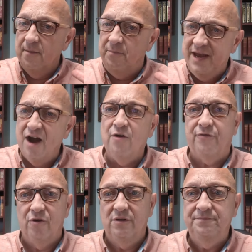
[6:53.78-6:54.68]
Be
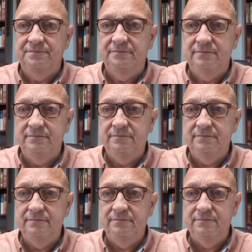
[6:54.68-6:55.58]
careful.
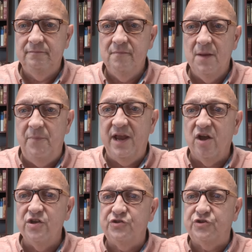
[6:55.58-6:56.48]

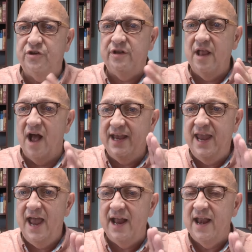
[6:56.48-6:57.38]
Because,
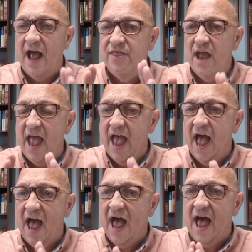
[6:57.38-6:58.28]
again,
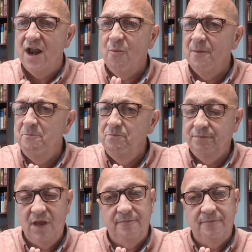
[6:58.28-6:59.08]
I don't want